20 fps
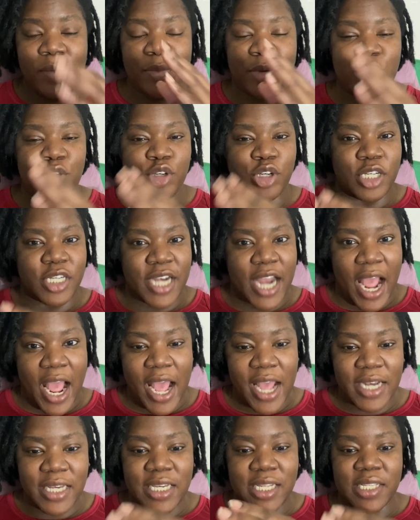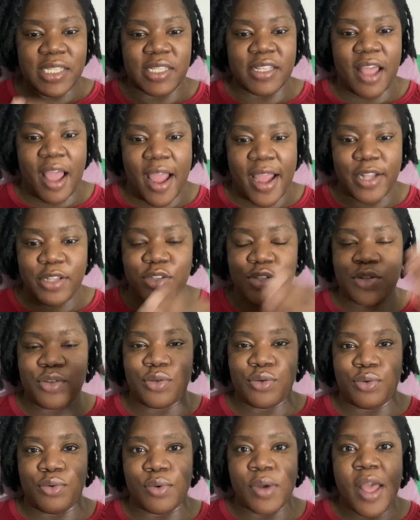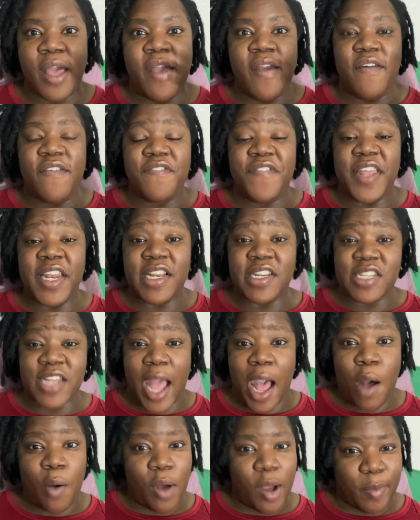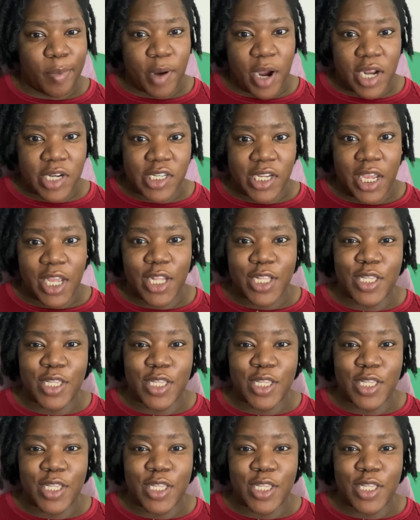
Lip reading: but you're not designed to finish out a project.